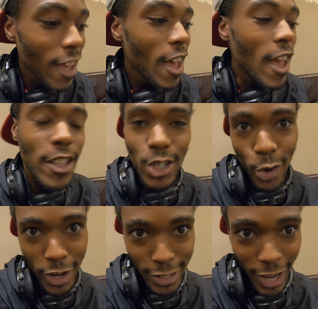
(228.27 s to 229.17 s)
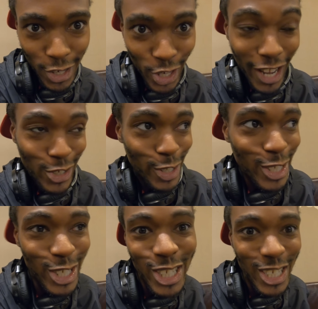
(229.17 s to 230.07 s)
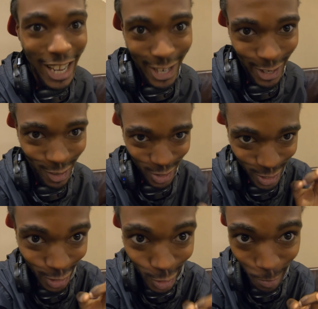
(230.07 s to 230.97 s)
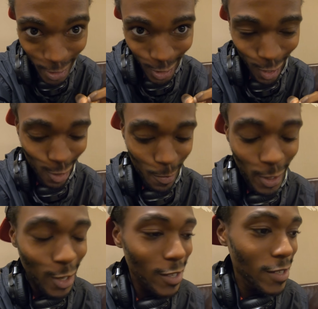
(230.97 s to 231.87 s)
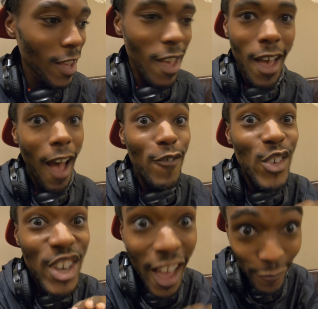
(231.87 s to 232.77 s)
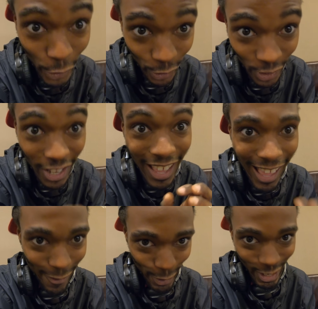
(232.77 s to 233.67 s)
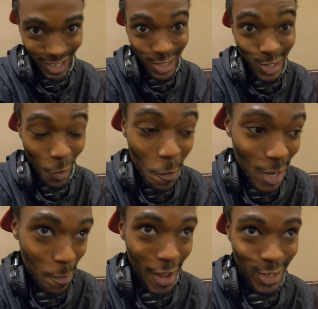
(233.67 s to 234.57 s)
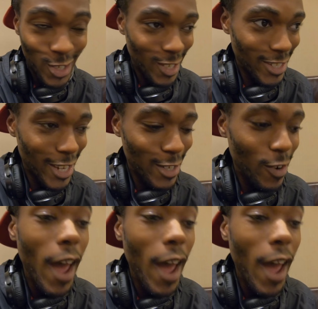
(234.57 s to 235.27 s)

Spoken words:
It's crazy. I should actually stay here just a little bit longer, because I've never ever got so many matches on Tinder.